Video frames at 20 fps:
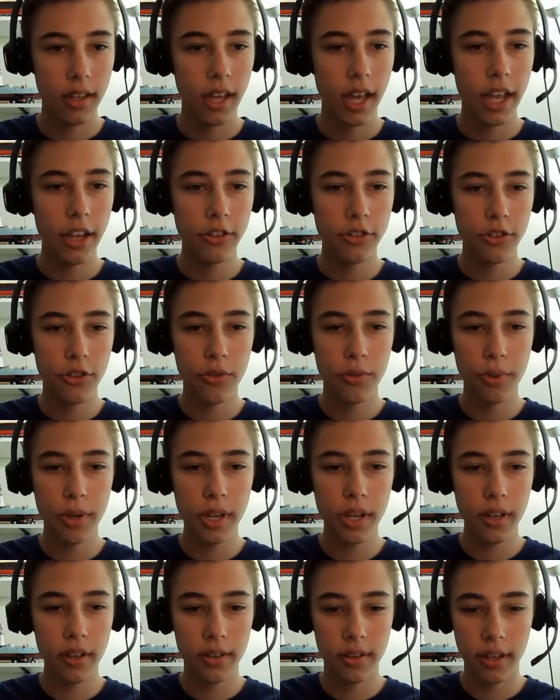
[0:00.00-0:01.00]

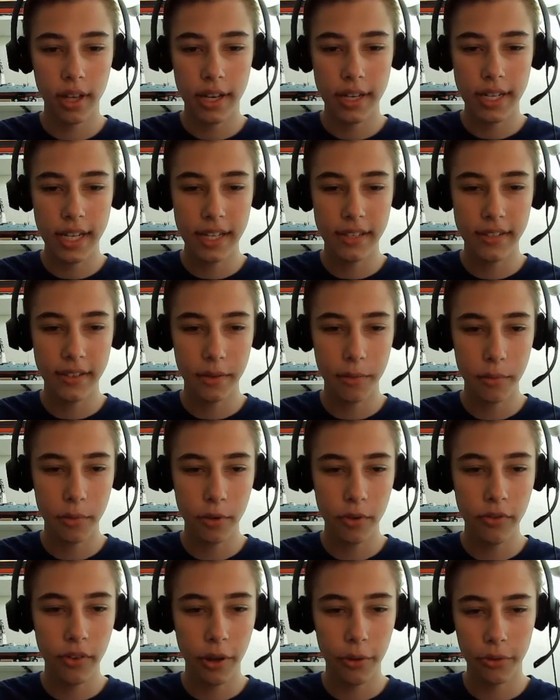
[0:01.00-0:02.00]
h3, a decent
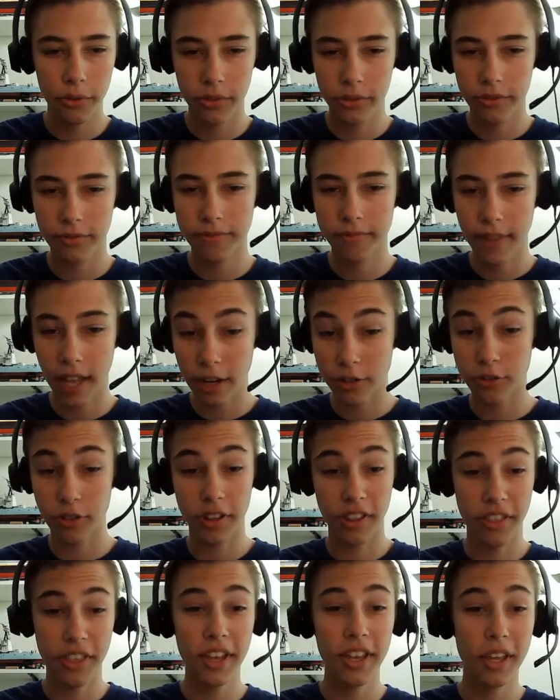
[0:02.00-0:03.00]
move. I was
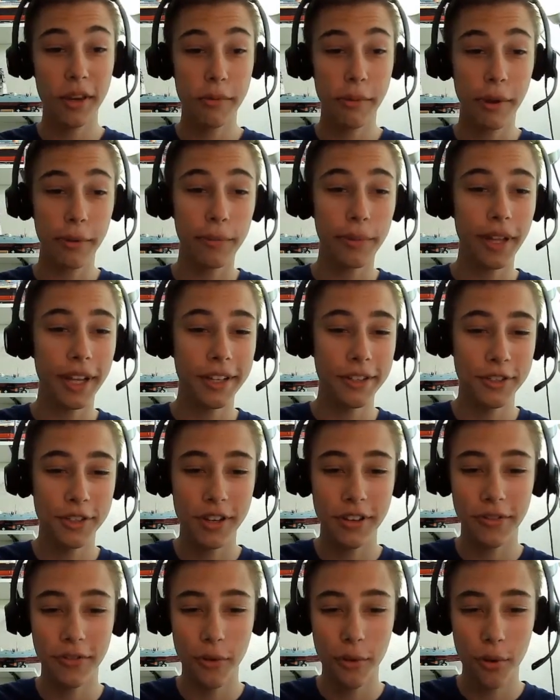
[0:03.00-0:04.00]
actually thinking about playing
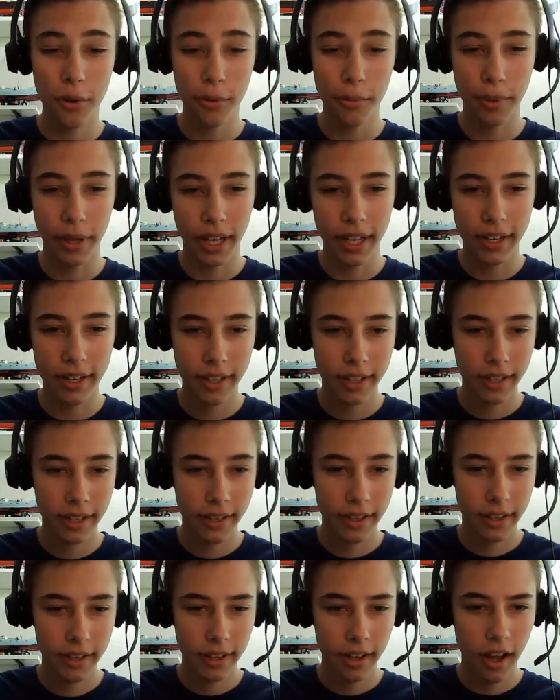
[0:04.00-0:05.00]
g4, but
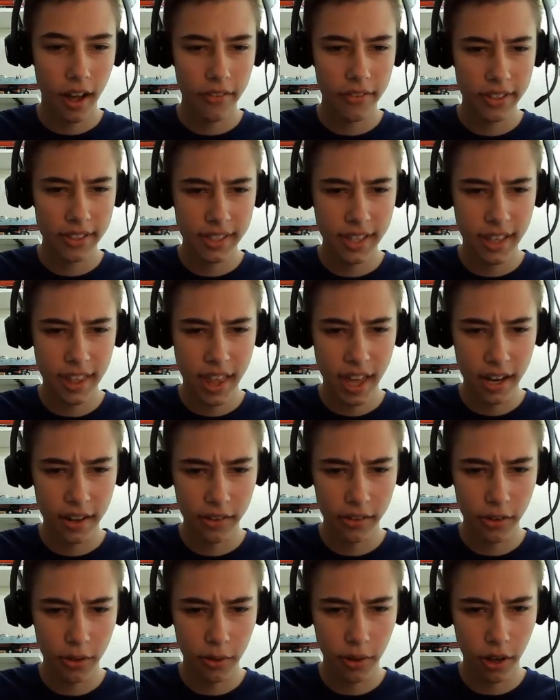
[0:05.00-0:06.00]
obviously that
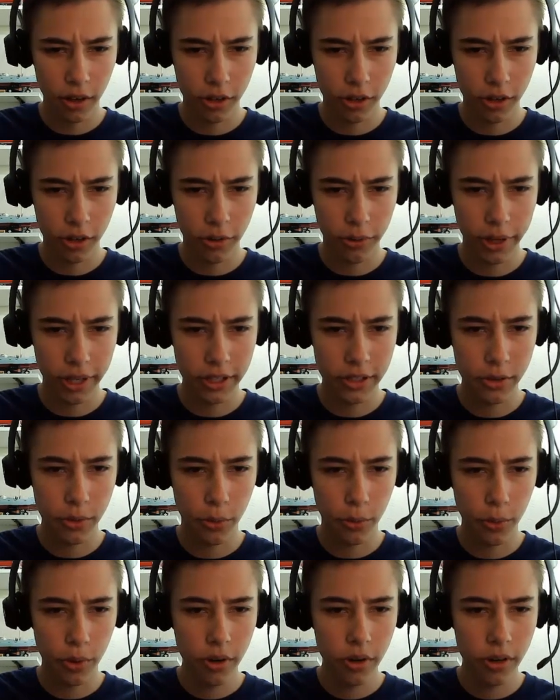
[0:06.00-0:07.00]
is no longer going to
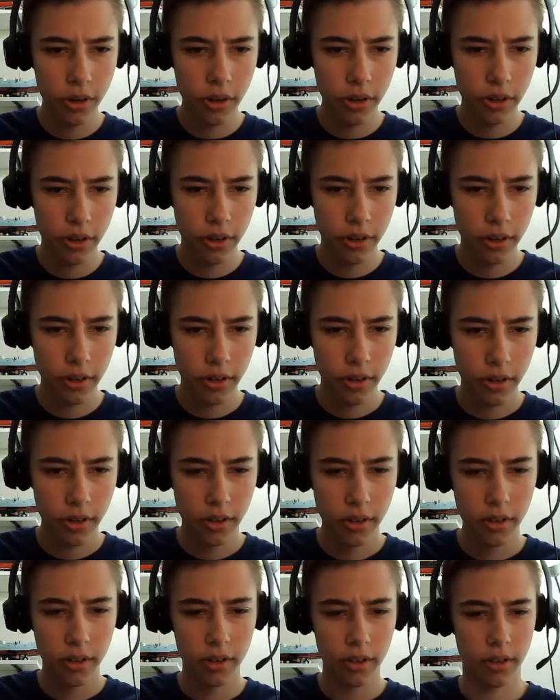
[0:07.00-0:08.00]
work.
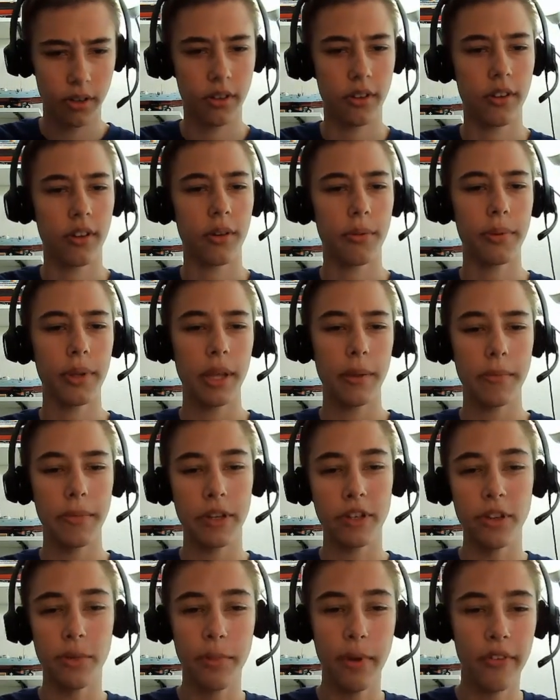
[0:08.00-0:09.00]
Play
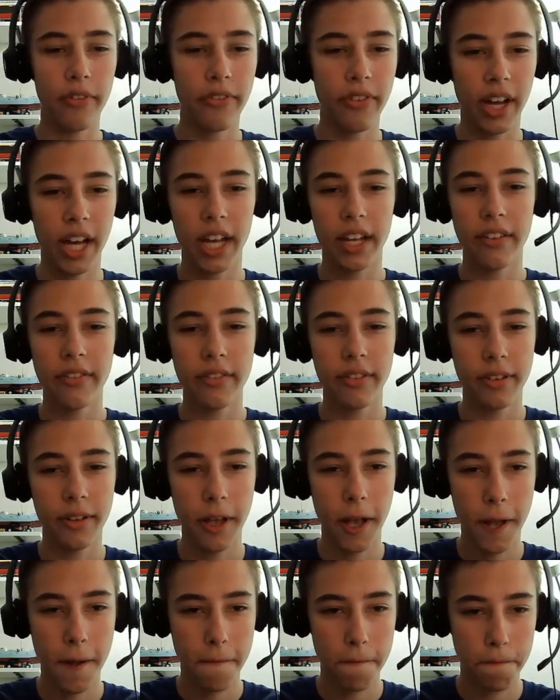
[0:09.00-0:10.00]
bishop f5.
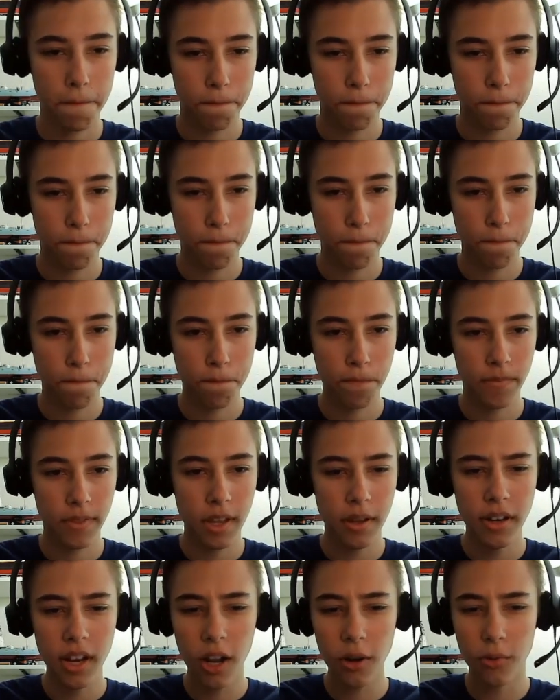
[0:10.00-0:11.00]

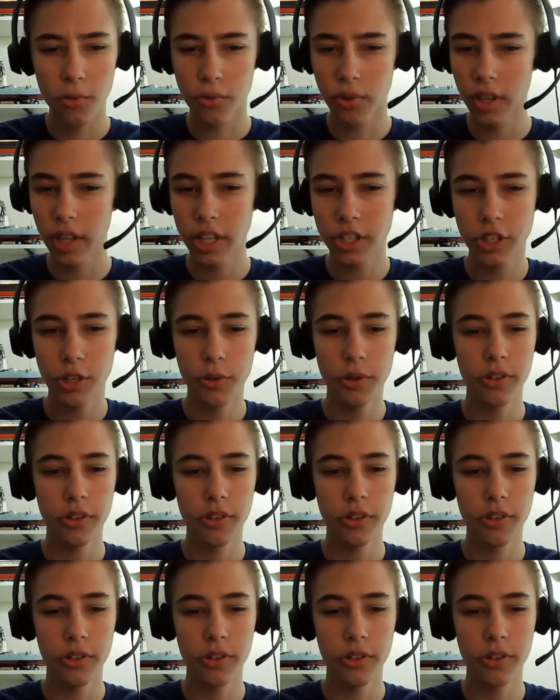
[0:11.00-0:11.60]
Not really too